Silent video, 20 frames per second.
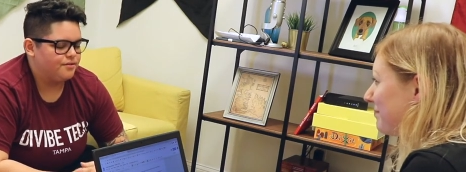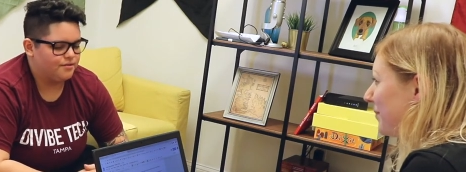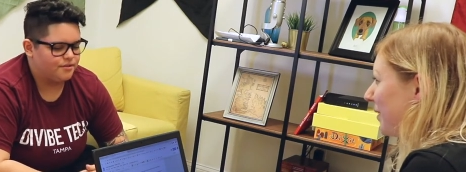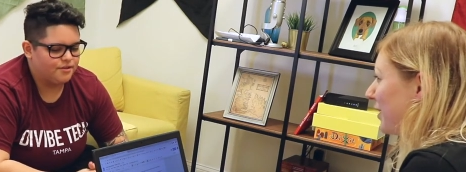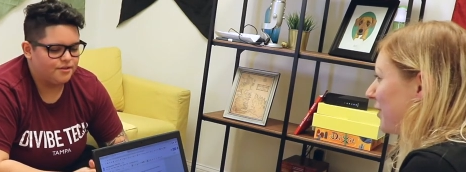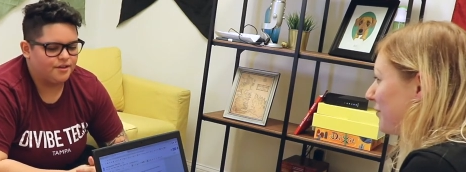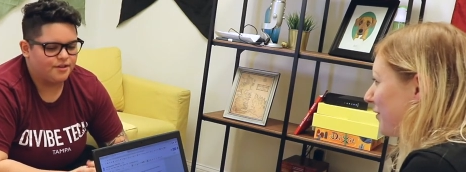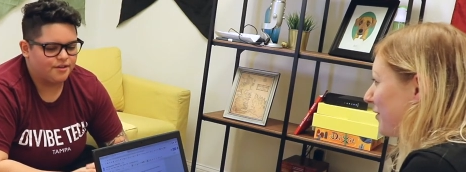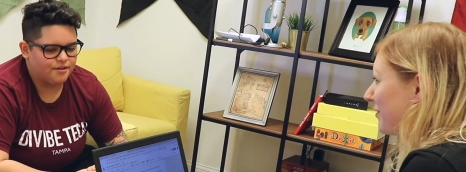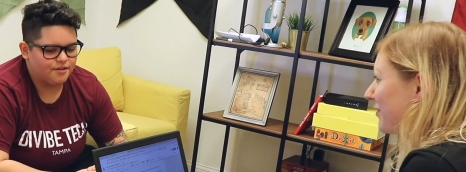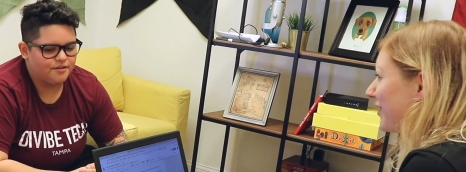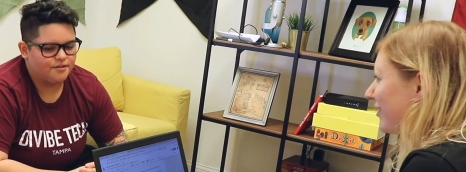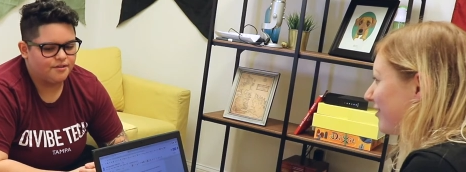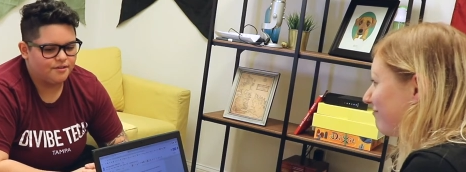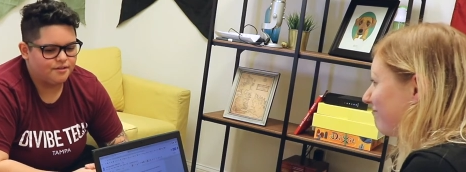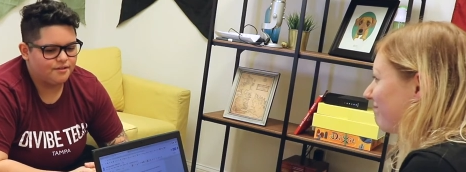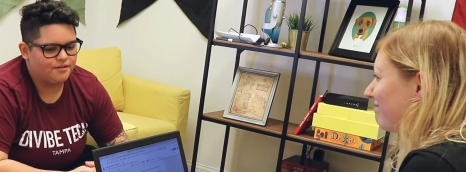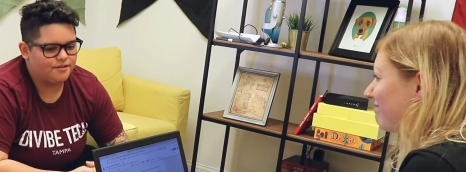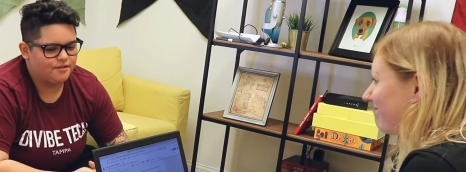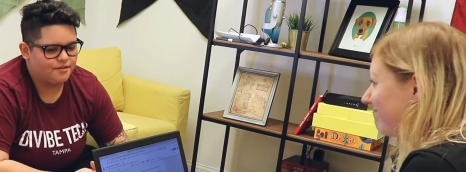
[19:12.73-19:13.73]
Speaker 1: so, forward.
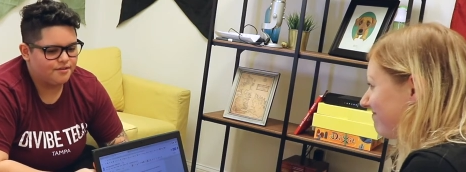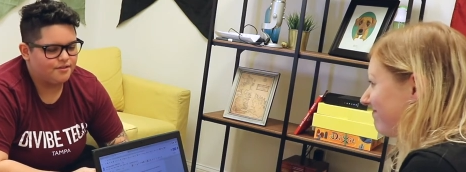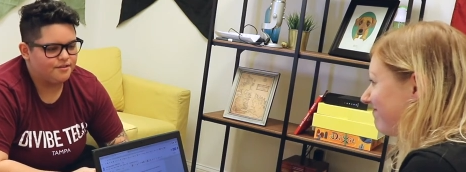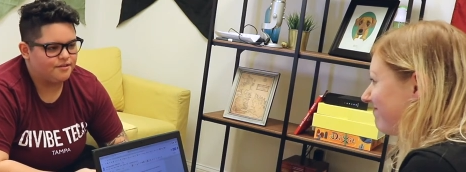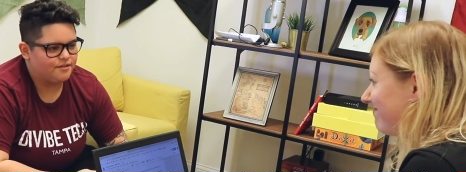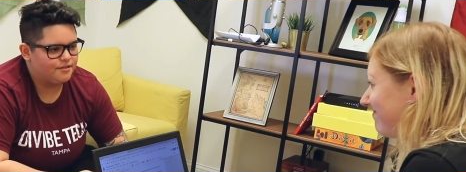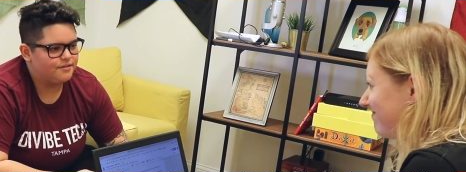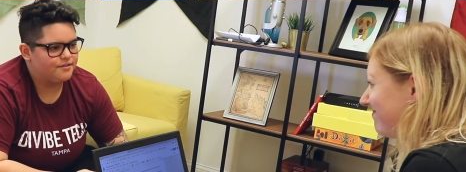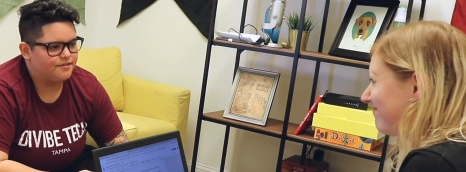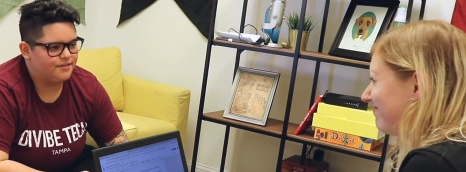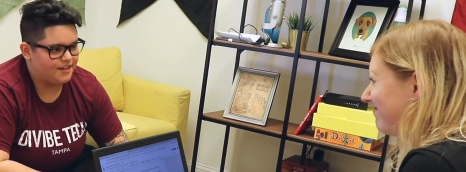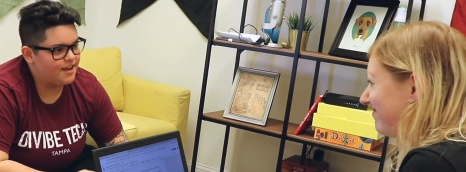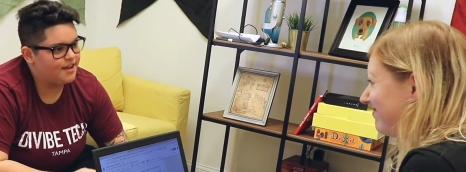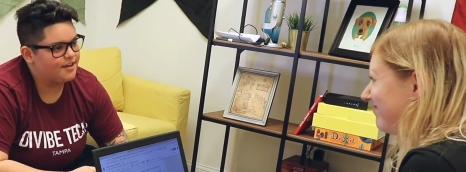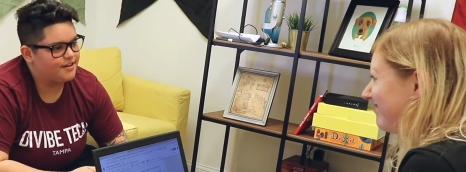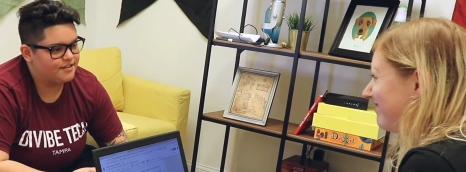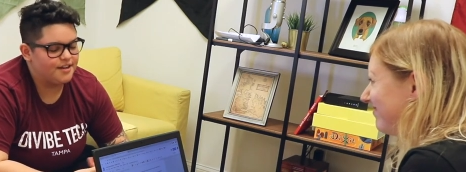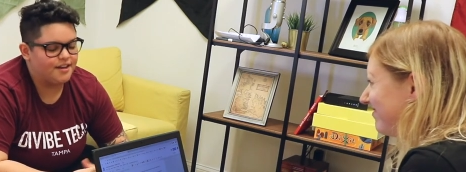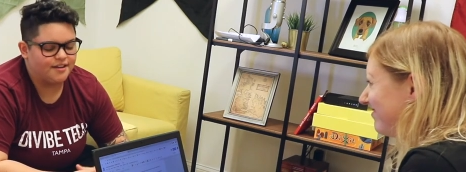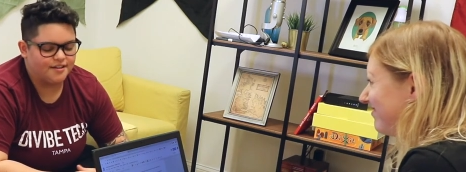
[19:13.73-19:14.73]
Yeah,
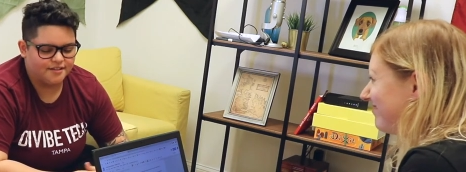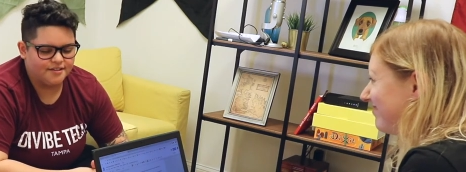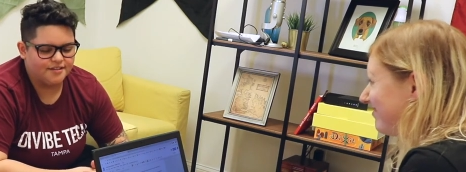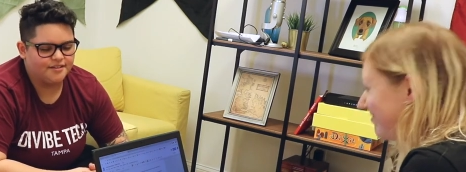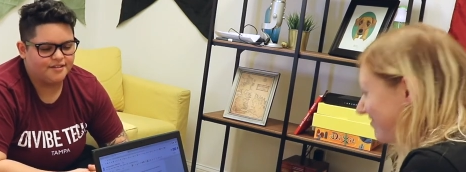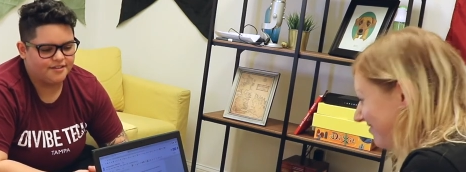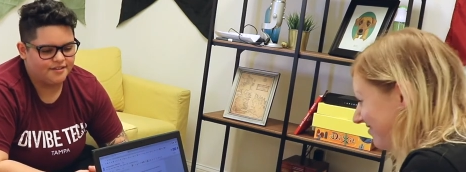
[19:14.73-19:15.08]
exactly.